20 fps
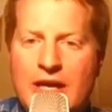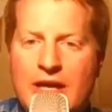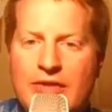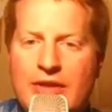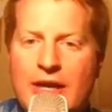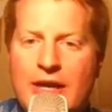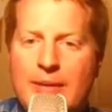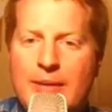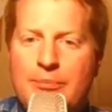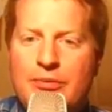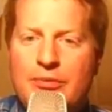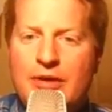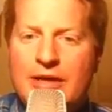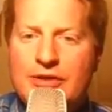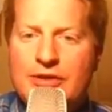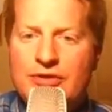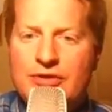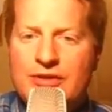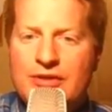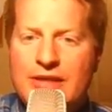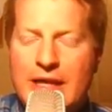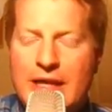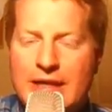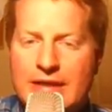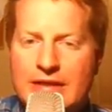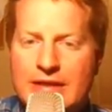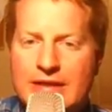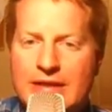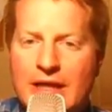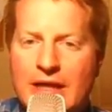and that pressure
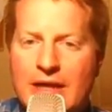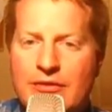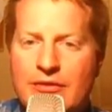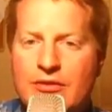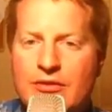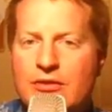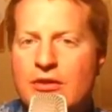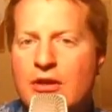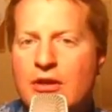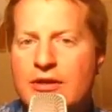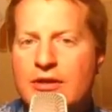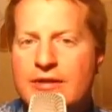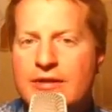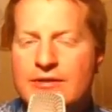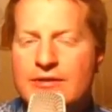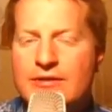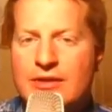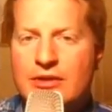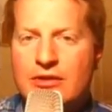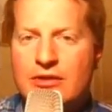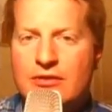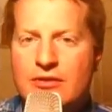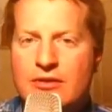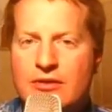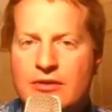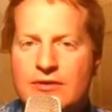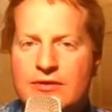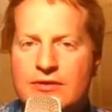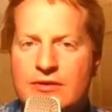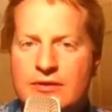taken together are considered
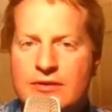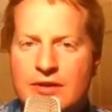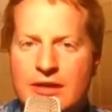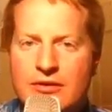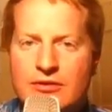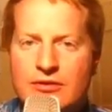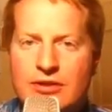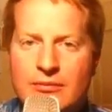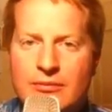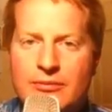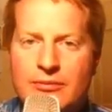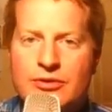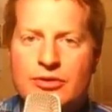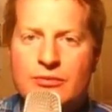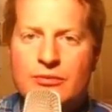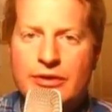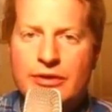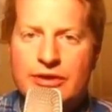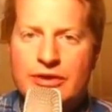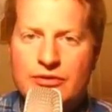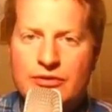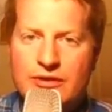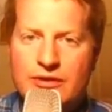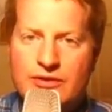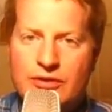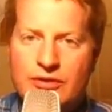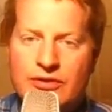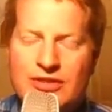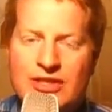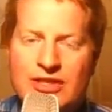standard temperature and pressure at
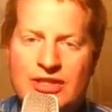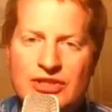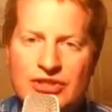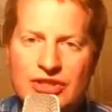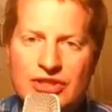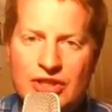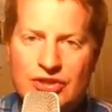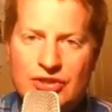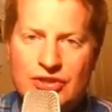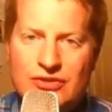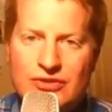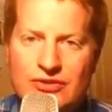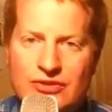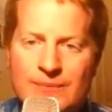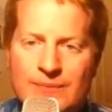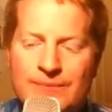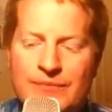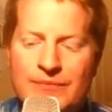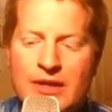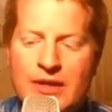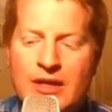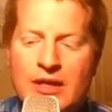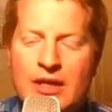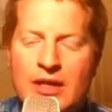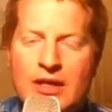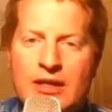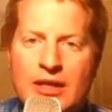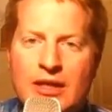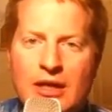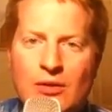certain conditions.
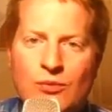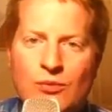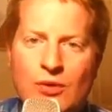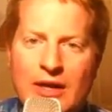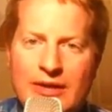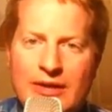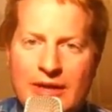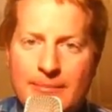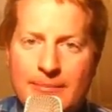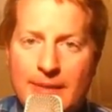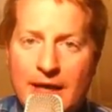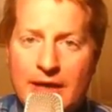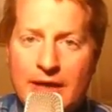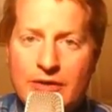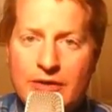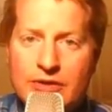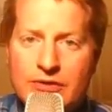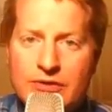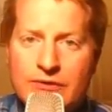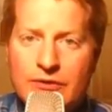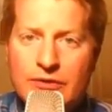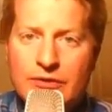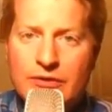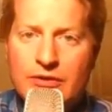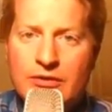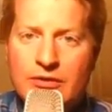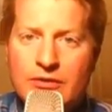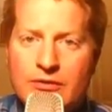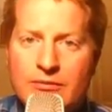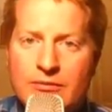Now, why that matters for
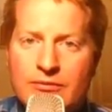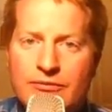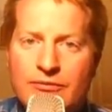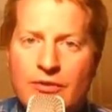the